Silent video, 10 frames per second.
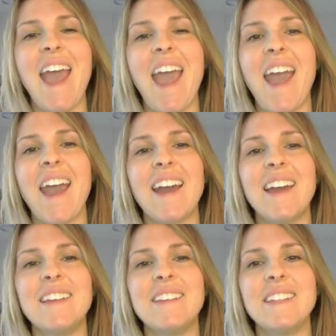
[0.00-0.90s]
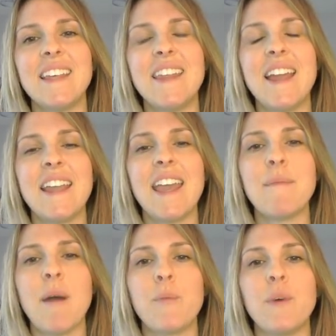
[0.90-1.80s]
and then
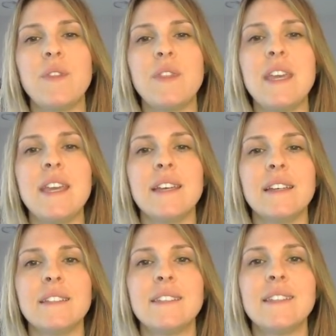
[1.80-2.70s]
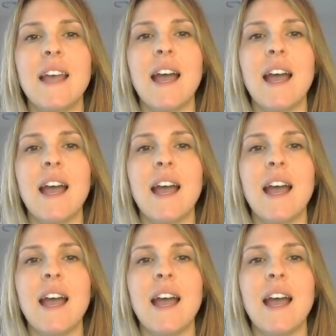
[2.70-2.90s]
came up with these